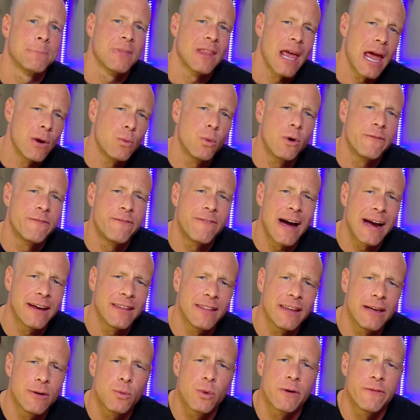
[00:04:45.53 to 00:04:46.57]
And we'll
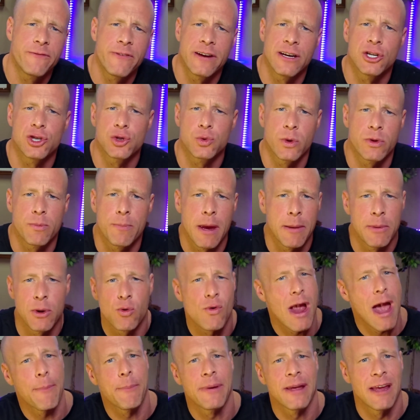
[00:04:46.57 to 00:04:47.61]
finish with maybe
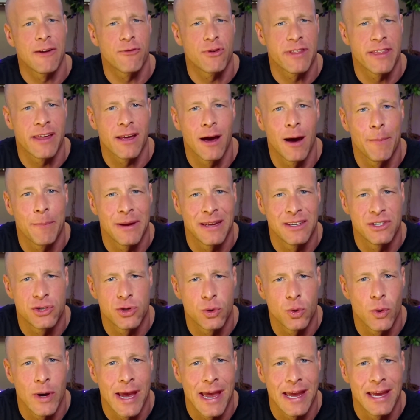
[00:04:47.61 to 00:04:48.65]
wrapping everything up
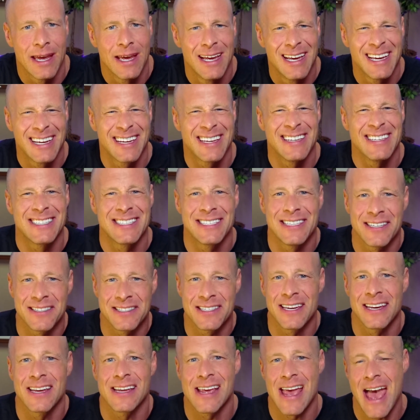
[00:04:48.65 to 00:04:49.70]
into a
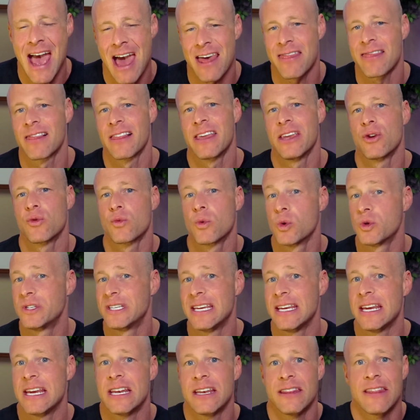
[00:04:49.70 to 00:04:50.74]
consistent athlete
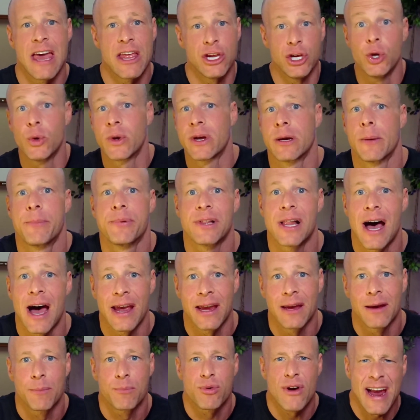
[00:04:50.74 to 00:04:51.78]
routine that you can apply,
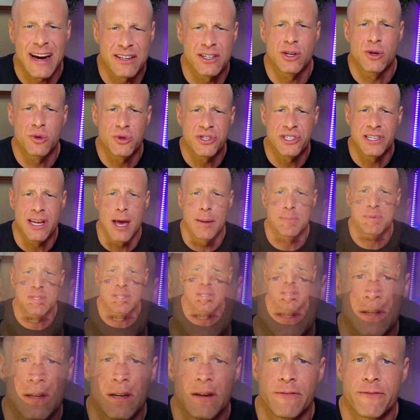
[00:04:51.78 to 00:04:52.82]
practical steps
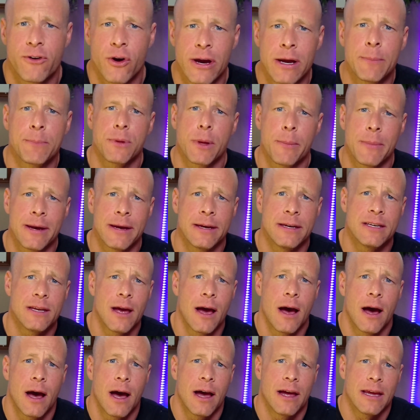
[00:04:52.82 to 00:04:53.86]
for
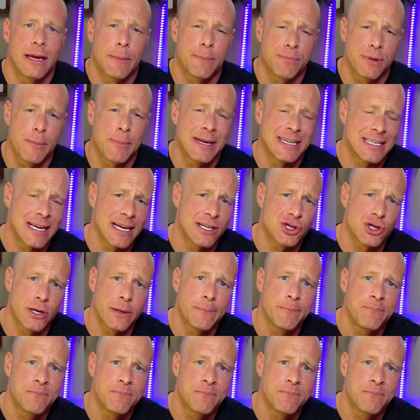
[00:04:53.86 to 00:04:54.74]
implementation.